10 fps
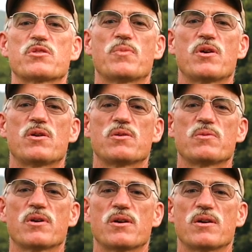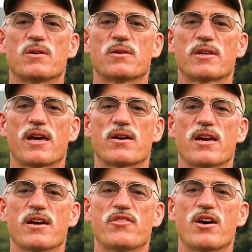a small
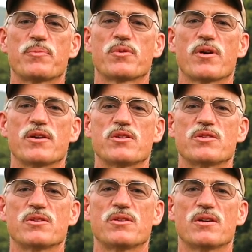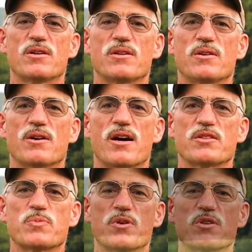cow-calf operation near
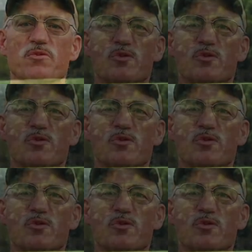Hot Springs,